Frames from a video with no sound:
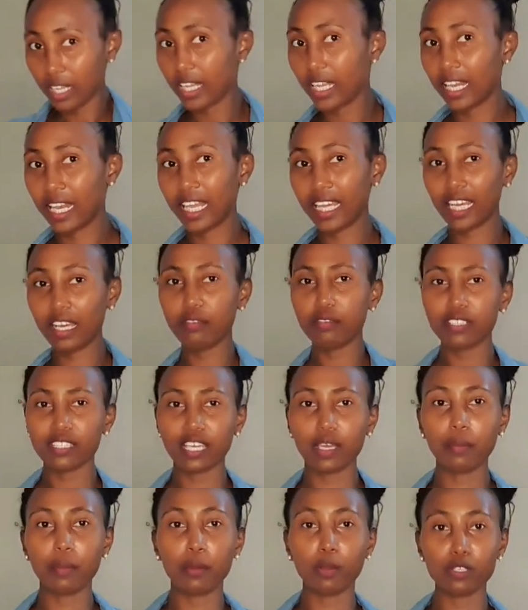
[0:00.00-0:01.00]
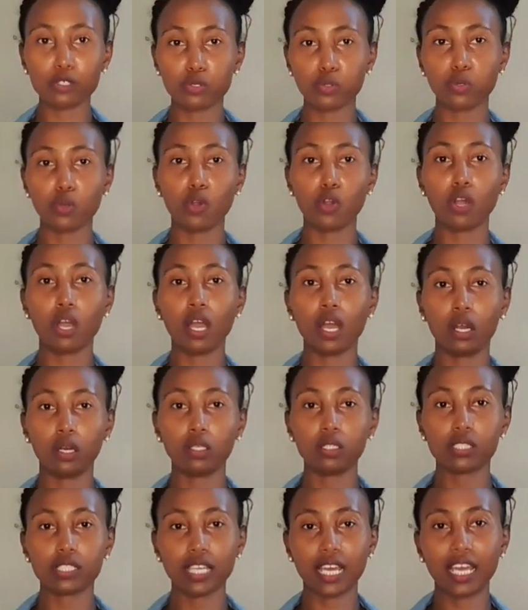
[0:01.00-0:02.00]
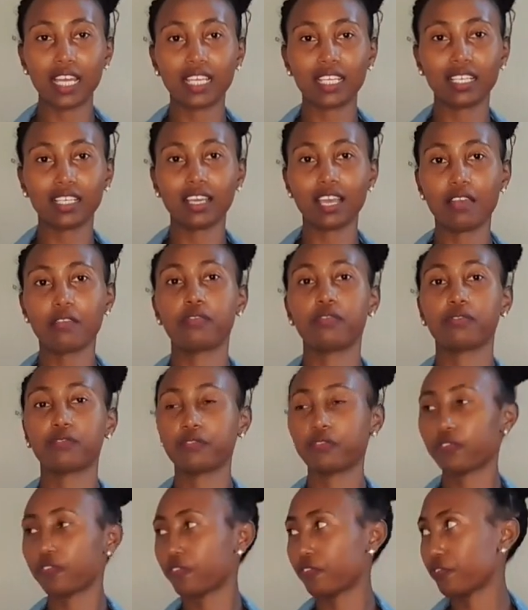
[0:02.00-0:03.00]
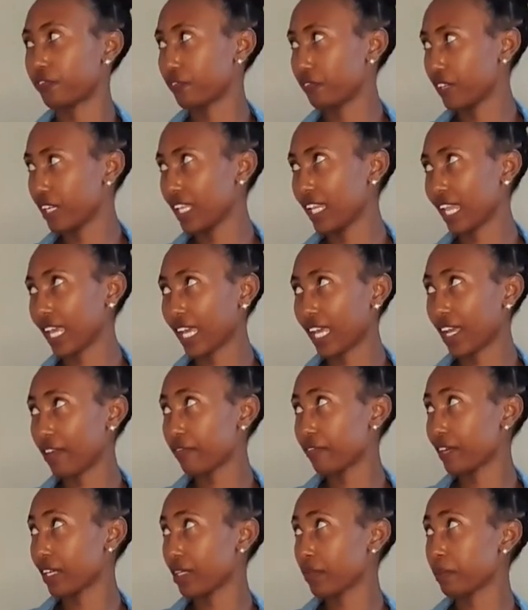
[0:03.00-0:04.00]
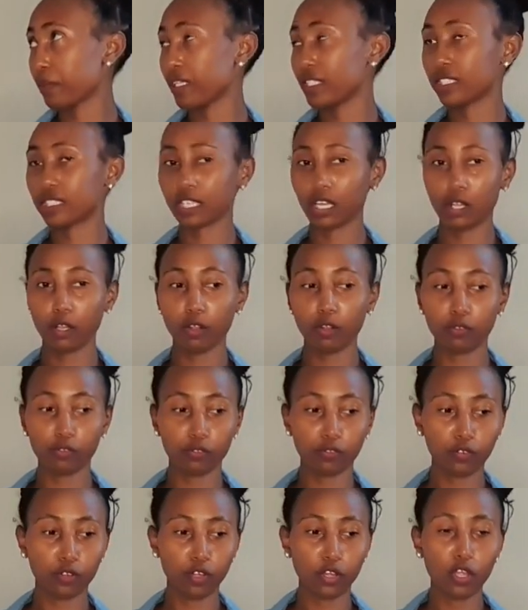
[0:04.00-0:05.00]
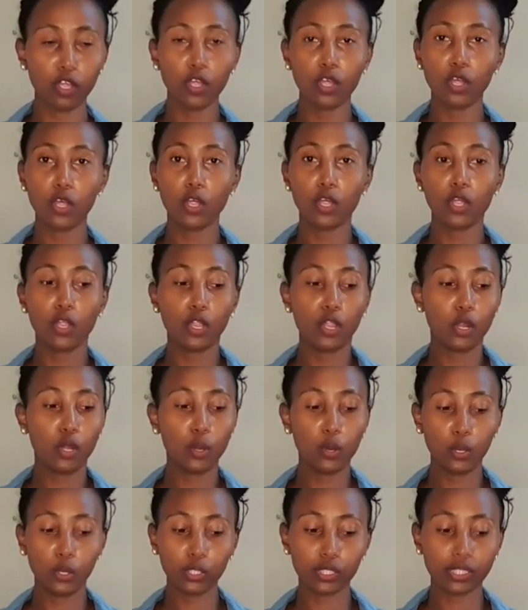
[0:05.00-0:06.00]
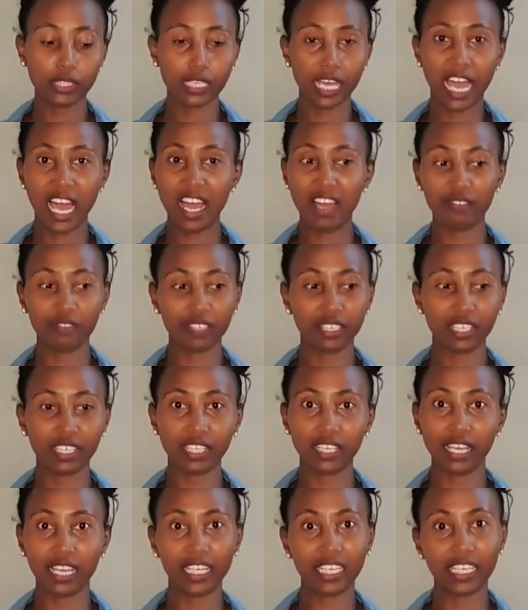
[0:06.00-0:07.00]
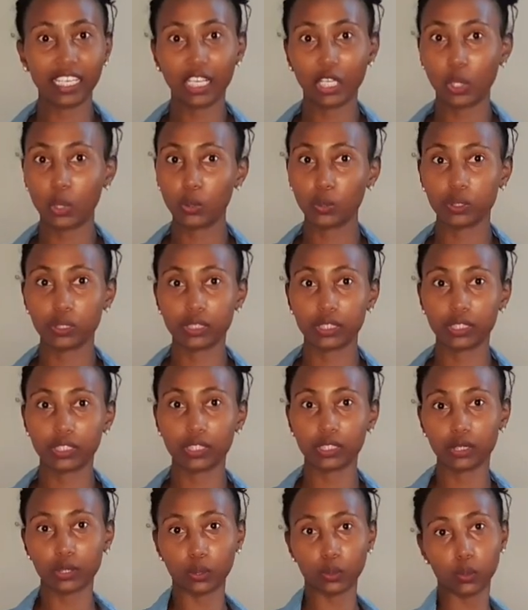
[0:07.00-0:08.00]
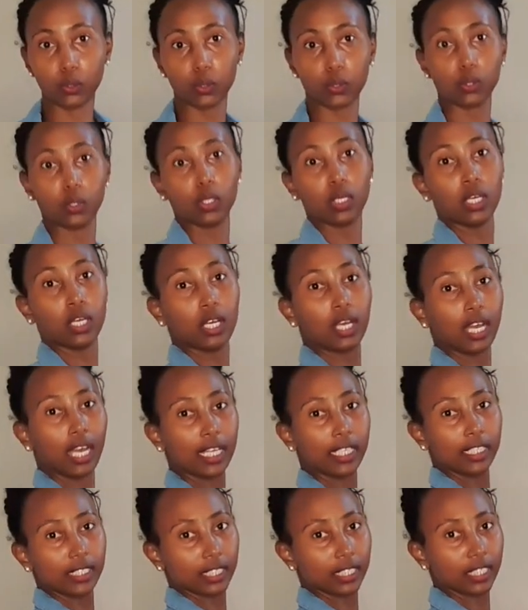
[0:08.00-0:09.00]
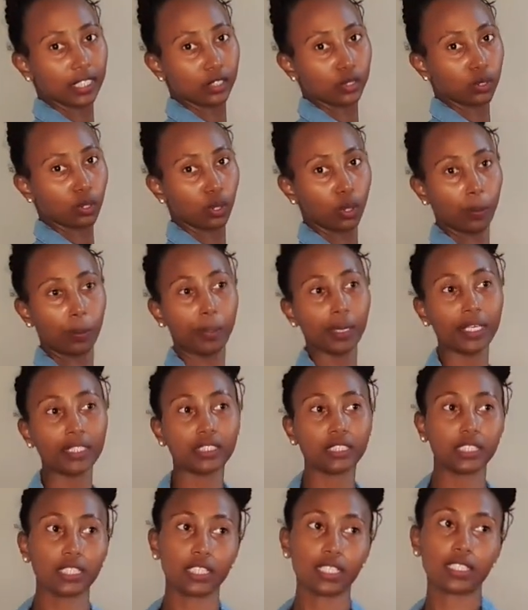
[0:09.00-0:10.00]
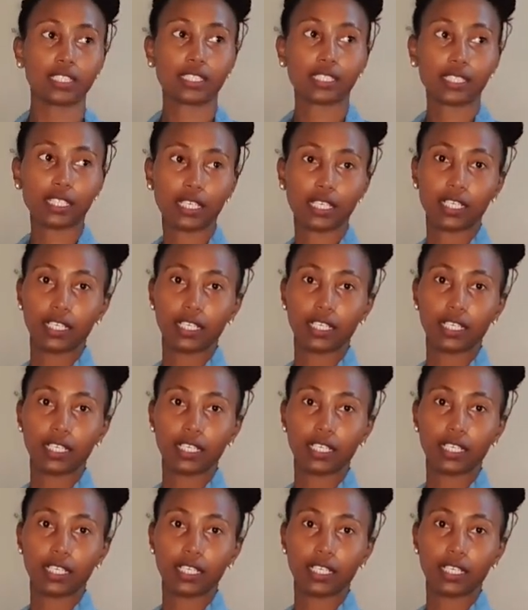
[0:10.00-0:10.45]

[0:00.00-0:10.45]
like every time I want to go out, I feel like I find myself not having any clothes. So I decided to go purchase